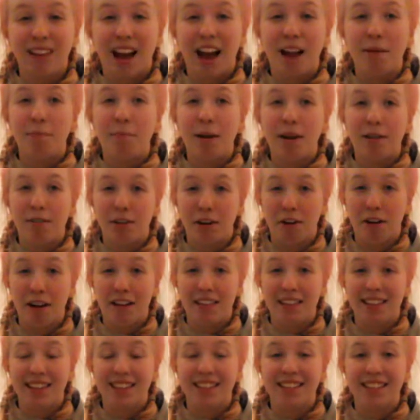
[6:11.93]
I may
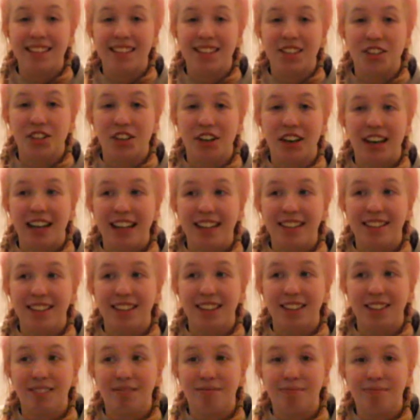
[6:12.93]
regret this decision
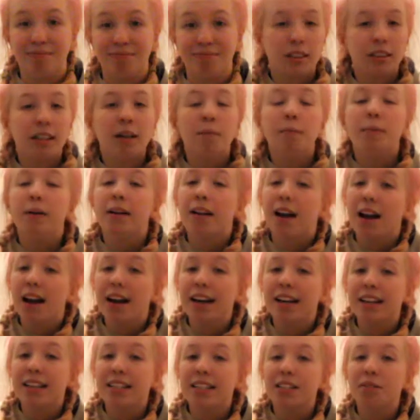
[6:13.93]
later. Number
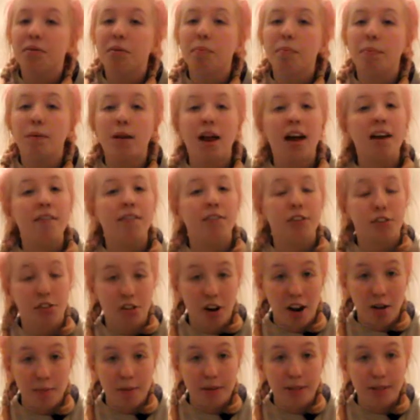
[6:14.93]
9 is to apply for
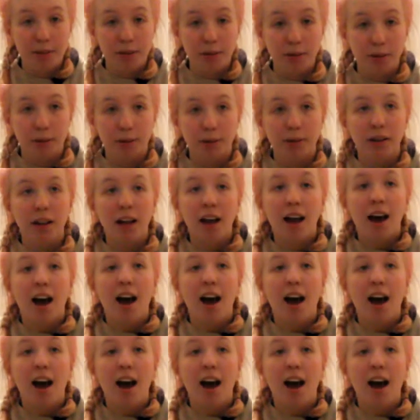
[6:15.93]
drama school.